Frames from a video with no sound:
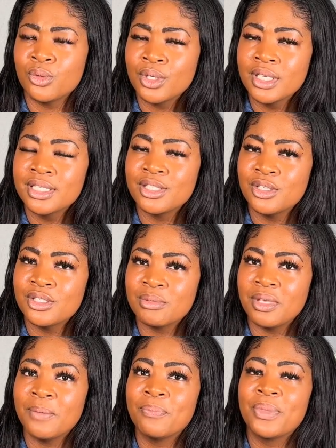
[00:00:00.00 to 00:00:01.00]
excuse
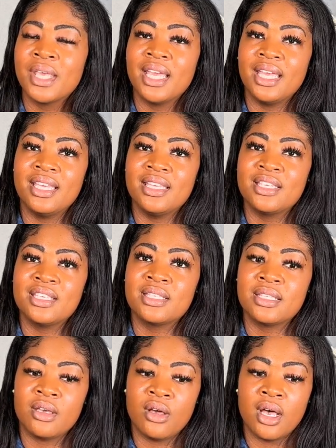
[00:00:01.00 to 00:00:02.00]
me,
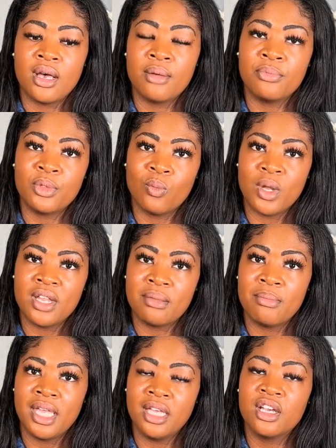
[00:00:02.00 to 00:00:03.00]
is one of the
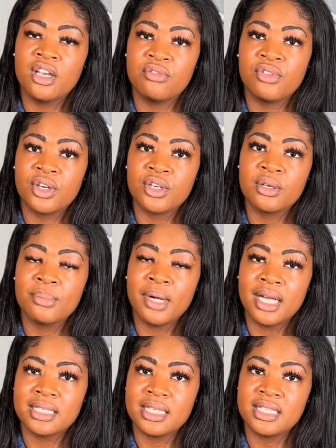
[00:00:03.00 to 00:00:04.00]
main converter
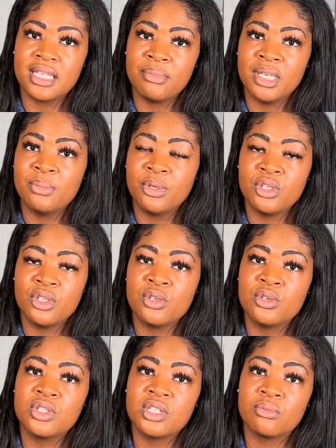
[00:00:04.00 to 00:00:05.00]
boxes that people
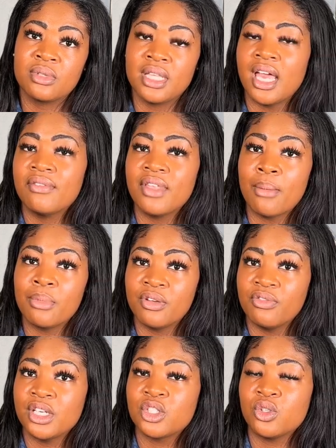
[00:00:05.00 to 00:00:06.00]
use to really have that
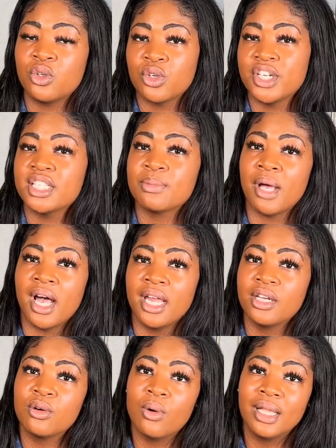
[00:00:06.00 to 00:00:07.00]
professional, crisp
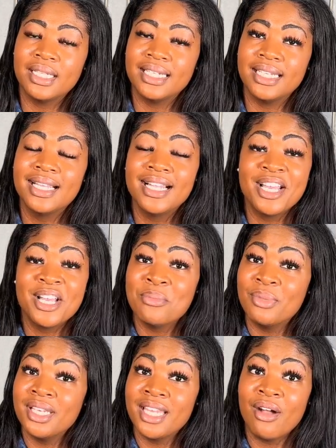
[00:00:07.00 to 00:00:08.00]
audio quality.
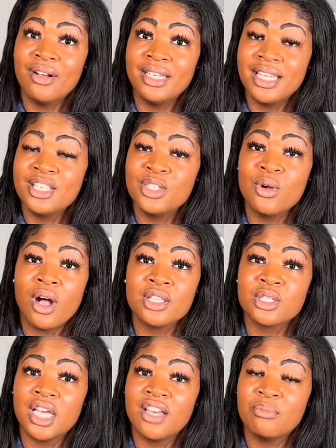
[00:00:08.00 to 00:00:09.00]
But nowadays, you
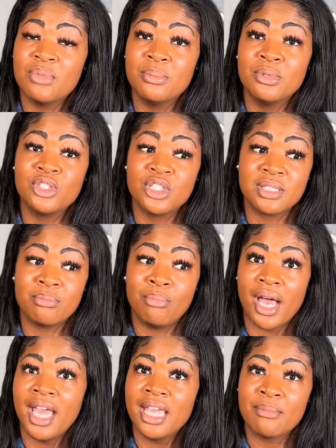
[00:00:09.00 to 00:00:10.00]
also have people just
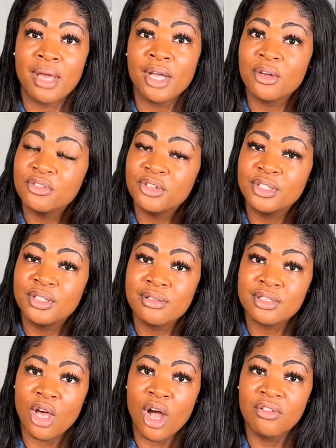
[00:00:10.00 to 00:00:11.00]
buying
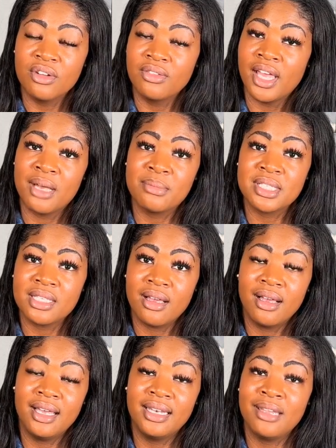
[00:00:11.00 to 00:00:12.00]
microphones off of
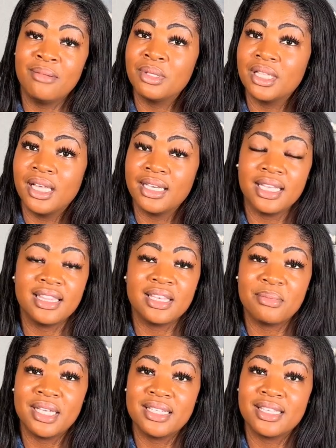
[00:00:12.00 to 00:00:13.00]
Amazon and plugging
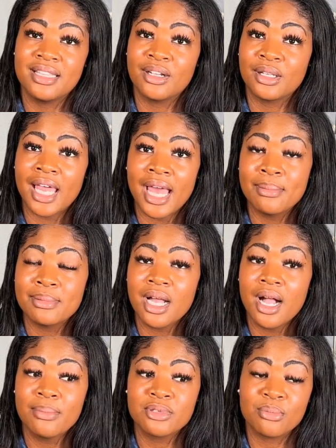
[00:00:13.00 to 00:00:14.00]
them into their
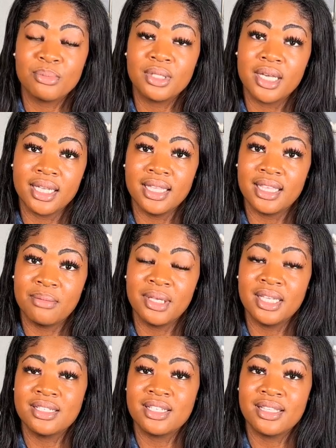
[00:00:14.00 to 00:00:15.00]
laptops or plugging them
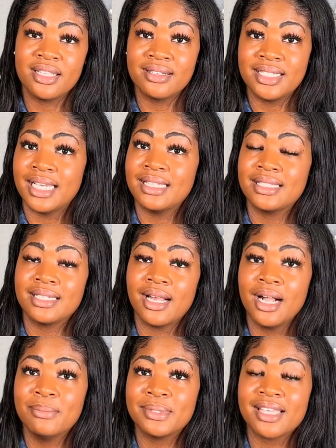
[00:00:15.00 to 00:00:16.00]
into their
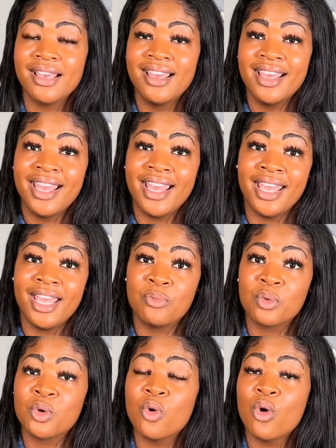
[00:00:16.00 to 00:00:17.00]
desktops and
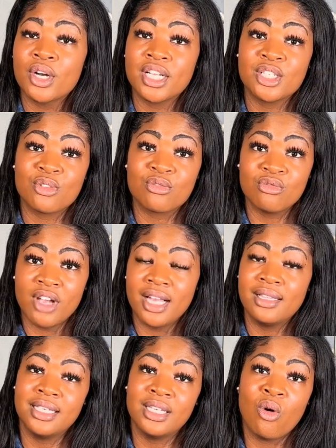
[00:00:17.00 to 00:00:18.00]
recording
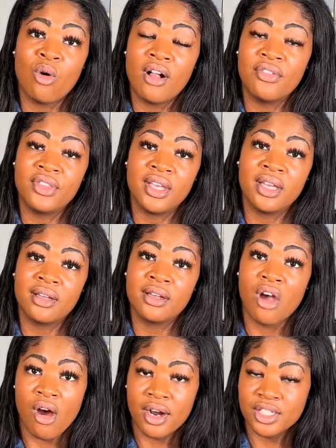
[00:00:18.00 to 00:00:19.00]
directly on their
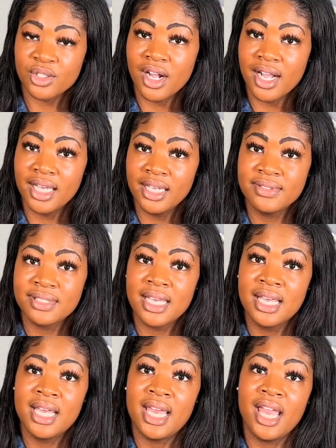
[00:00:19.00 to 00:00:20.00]
hard drives
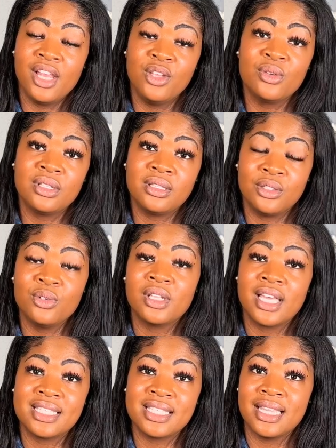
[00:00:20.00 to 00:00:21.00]
and
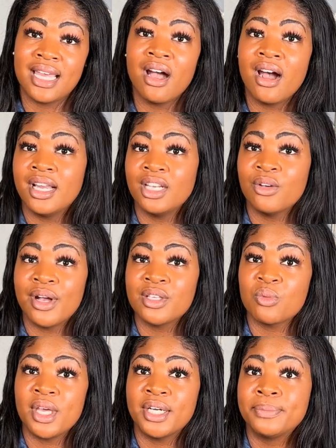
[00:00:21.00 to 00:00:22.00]
utilizing that audio as
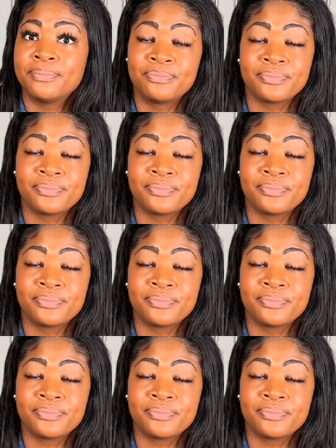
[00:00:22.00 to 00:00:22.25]
well.